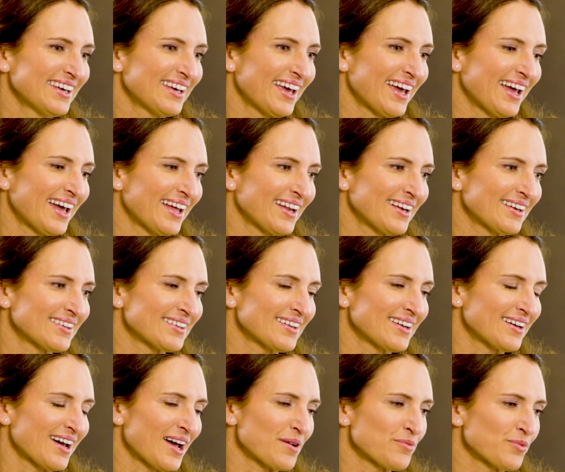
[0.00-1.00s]
And
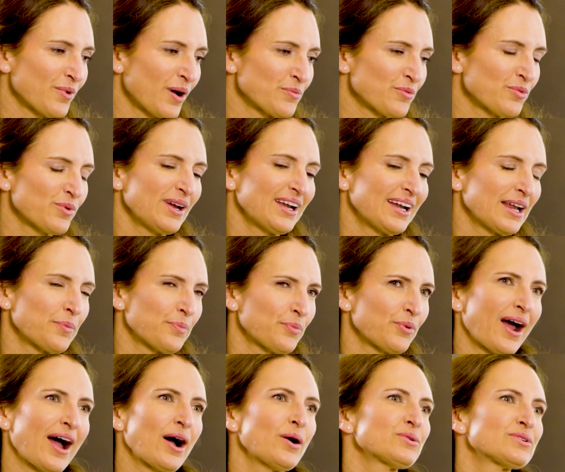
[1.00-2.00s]
I'm really
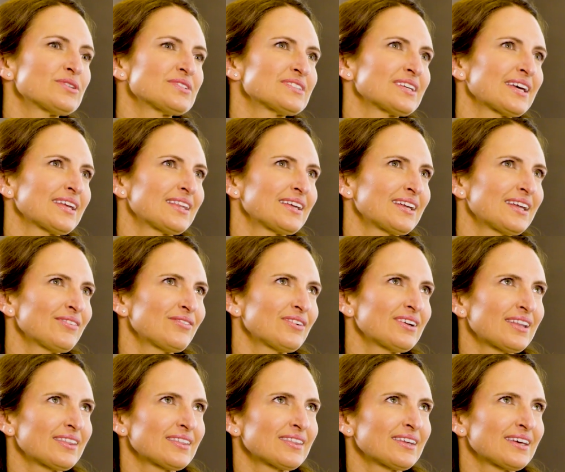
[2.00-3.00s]
proud to say that even
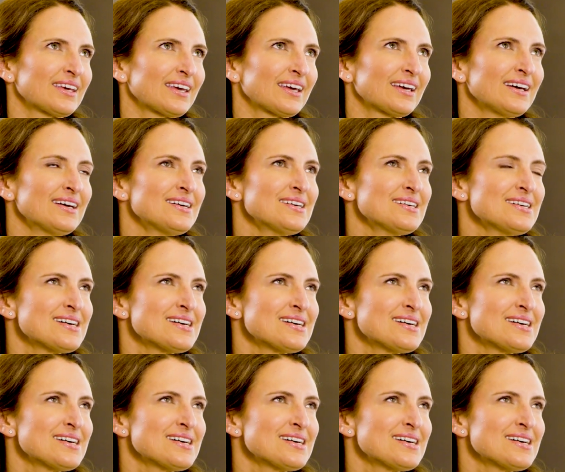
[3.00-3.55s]
in the